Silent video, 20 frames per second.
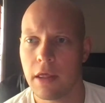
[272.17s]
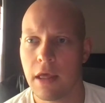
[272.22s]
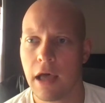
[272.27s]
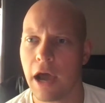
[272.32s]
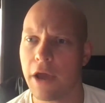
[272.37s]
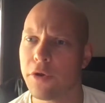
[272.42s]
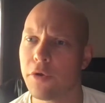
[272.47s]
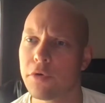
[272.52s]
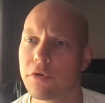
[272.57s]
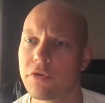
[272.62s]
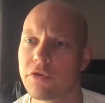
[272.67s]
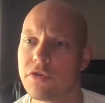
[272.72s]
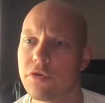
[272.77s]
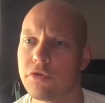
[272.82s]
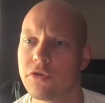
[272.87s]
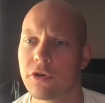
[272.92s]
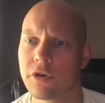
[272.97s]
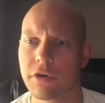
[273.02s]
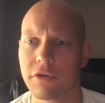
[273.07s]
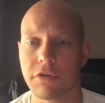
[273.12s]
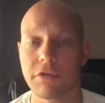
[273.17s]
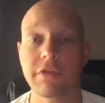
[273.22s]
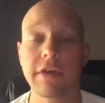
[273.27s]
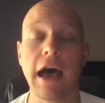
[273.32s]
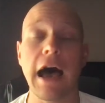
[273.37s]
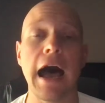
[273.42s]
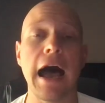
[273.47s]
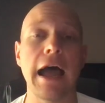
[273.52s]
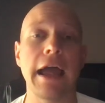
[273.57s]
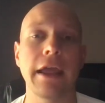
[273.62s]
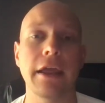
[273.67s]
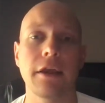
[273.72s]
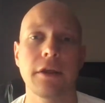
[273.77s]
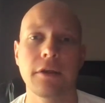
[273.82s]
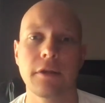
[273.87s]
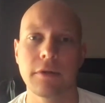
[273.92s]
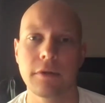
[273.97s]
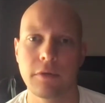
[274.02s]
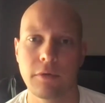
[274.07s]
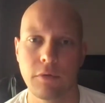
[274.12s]
"I noticed you took a sigh
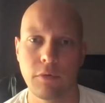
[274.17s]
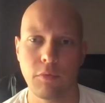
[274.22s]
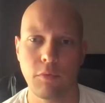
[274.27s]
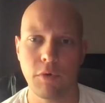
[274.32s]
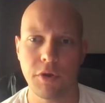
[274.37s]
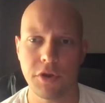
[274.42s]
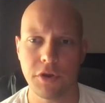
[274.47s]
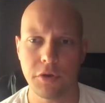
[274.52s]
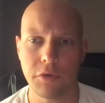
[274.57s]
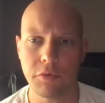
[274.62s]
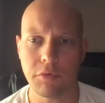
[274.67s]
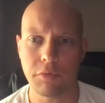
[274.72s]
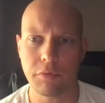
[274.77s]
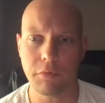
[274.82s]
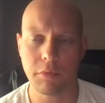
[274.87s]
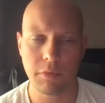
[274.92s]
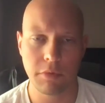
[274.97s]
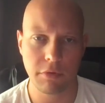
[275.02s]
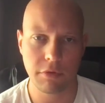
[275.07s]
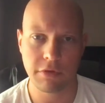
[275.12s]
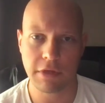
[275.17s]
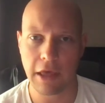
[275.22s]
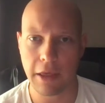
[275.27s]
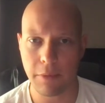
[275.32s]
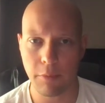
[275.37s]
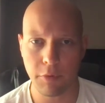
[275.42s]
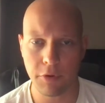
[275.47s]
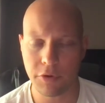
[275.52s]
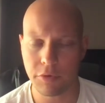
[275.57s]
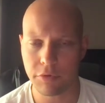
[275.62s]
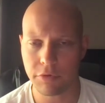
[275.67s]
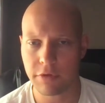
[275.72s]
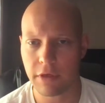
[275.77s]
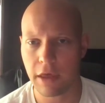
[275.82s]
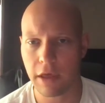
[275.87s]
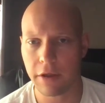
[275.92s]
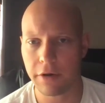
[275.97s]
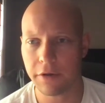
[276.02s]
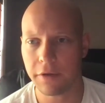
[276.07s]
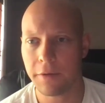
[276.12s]
when you said what you
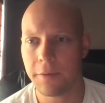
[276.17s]
said.